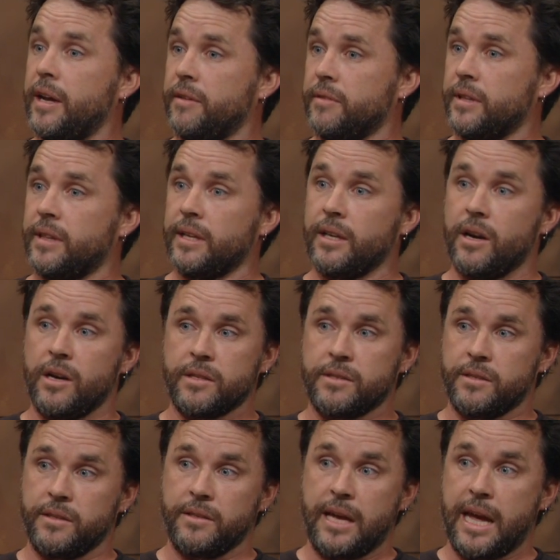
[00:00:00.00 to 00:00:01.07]
everything
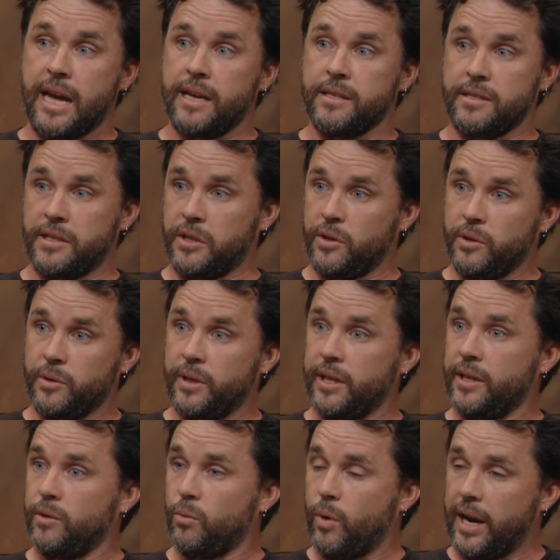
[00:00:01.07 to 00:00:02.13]
Austin has,
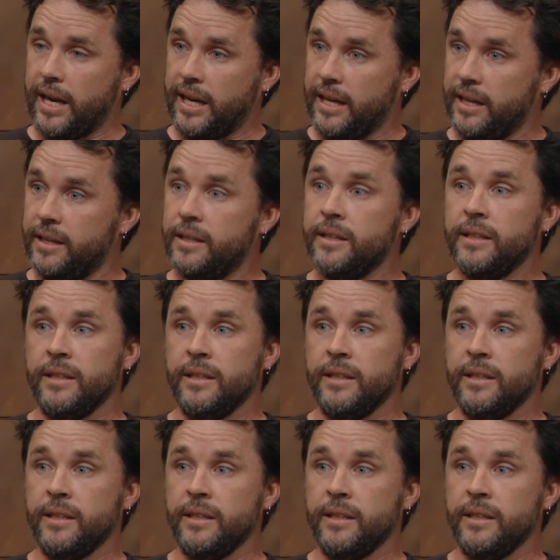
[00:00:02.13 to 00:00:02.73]
including rain,